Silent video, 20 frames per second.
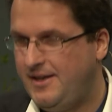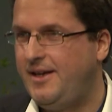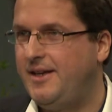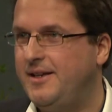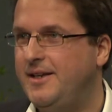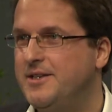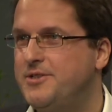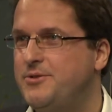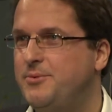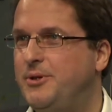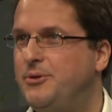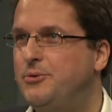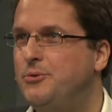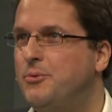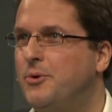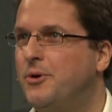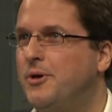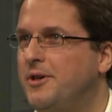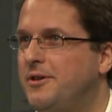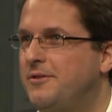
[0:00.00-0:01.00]
And yes, we do
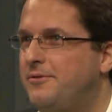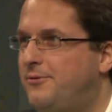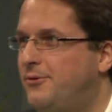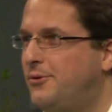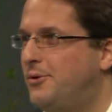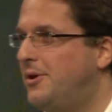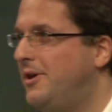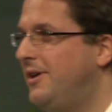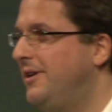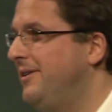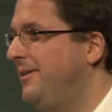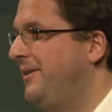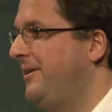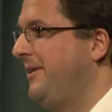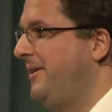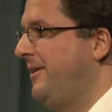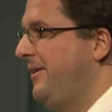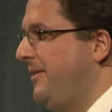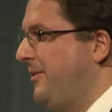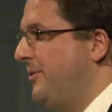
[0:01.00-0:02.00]
work for
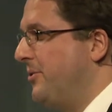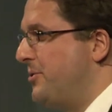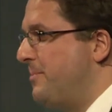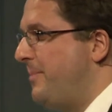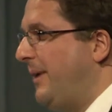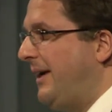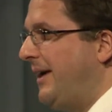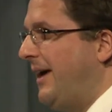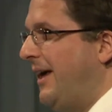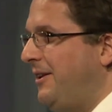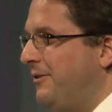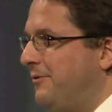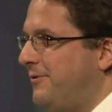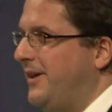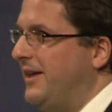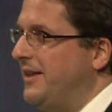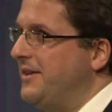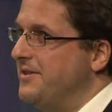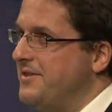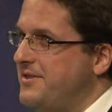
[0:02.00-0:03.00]
those big
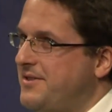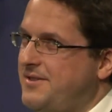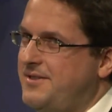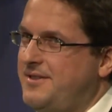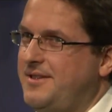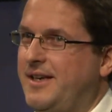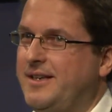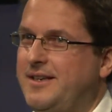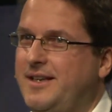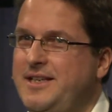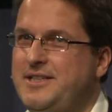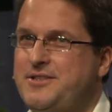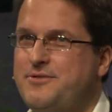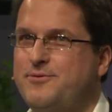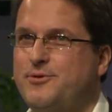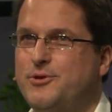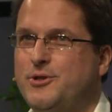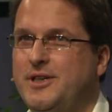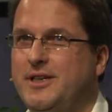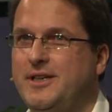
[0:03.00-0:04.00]
elephants, at least
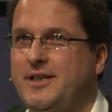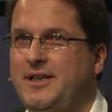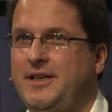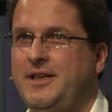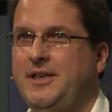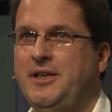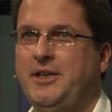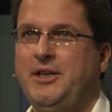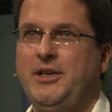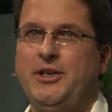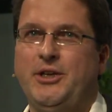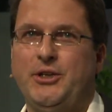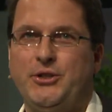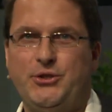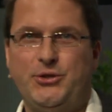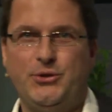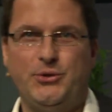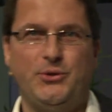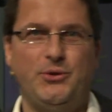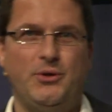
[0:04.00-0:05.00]
for
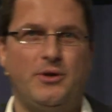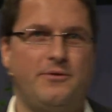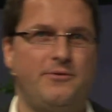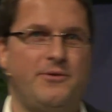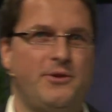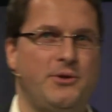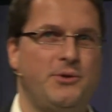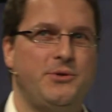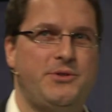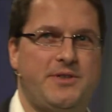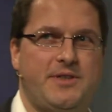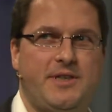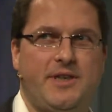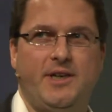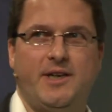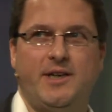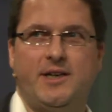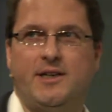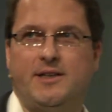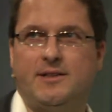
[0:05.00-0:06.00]
two of those
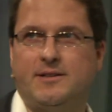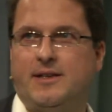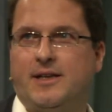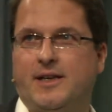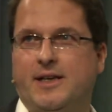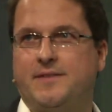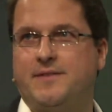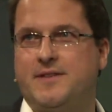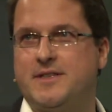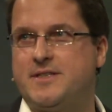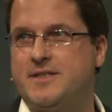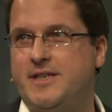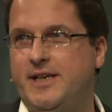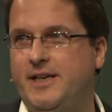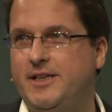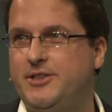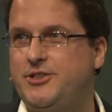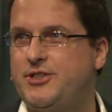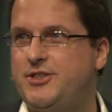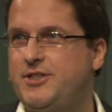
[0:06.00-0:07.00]
here at the
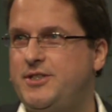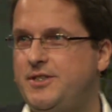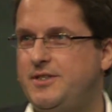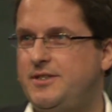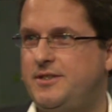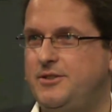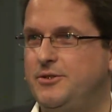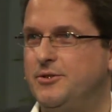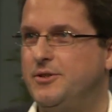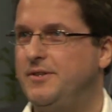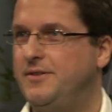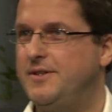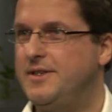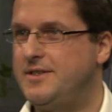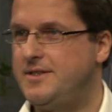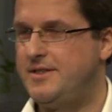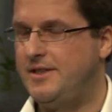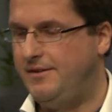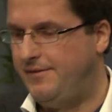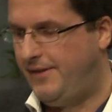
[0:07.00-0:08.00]
stage during
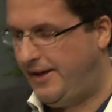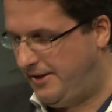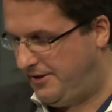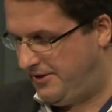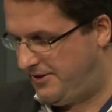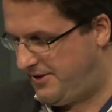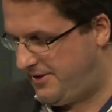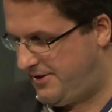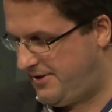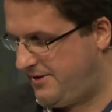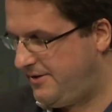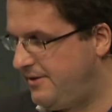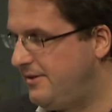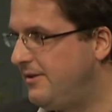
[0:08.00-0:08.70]
this event.